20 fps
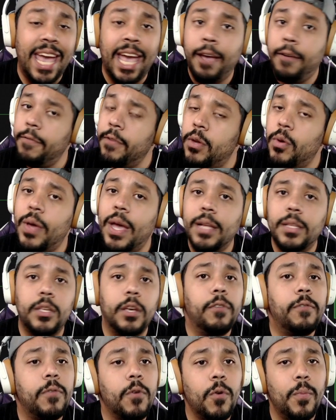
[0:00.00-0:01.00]
if you get to
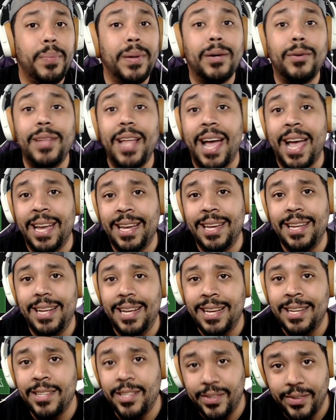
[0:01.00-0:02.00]
full build, I can
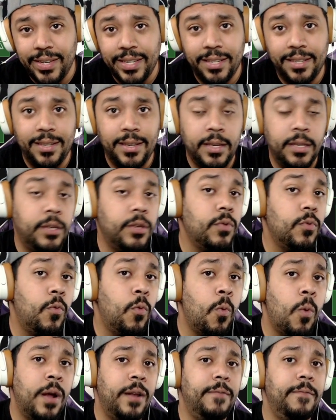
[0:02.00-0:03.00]
easily see you
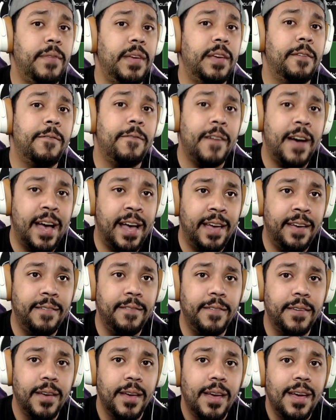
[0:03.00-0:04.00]

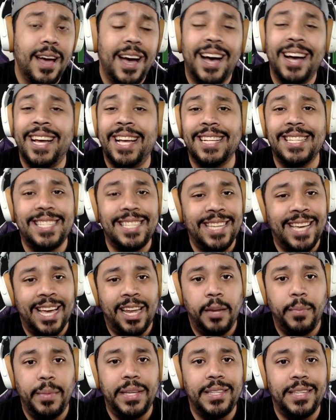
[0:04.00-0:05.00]
1v5 against the
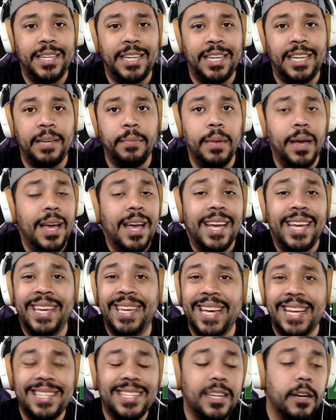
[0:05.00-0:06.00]
enemy team,
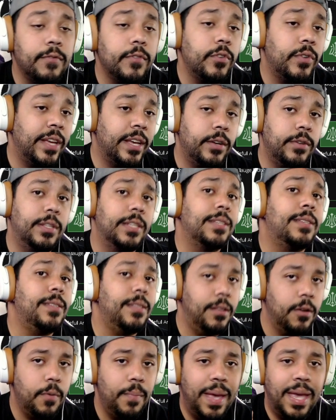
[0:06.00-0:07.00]
get several kills, and
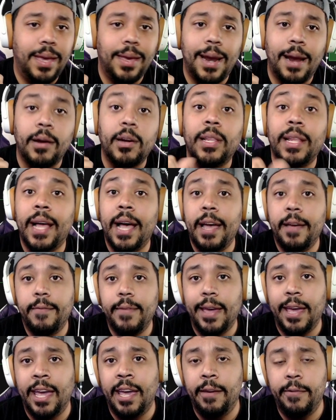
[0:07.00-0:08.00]
still make it out alive
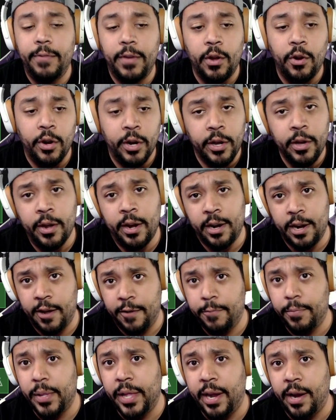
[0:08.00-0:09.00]
if you're a good
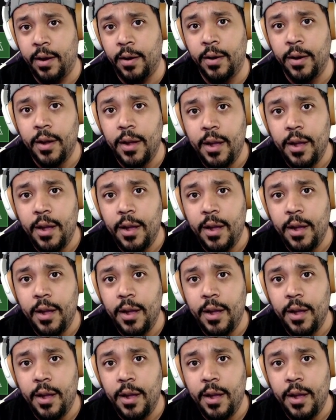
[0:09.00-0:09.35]
enough player.